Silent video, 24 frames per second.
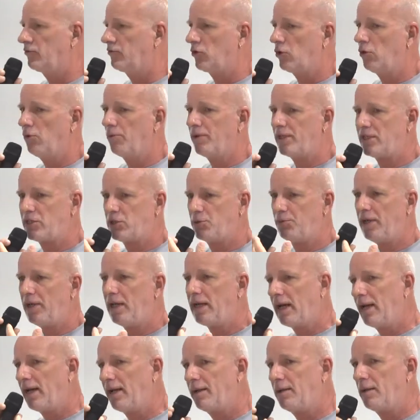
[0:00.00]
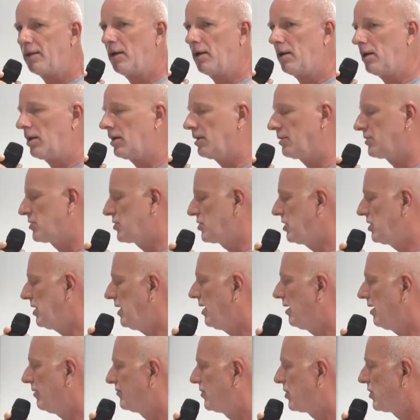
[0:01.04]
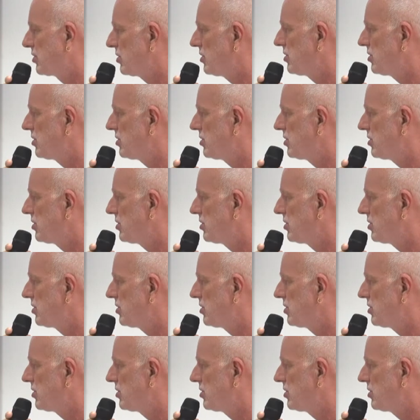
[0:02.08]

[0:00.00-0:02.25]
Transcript: through which we can see if the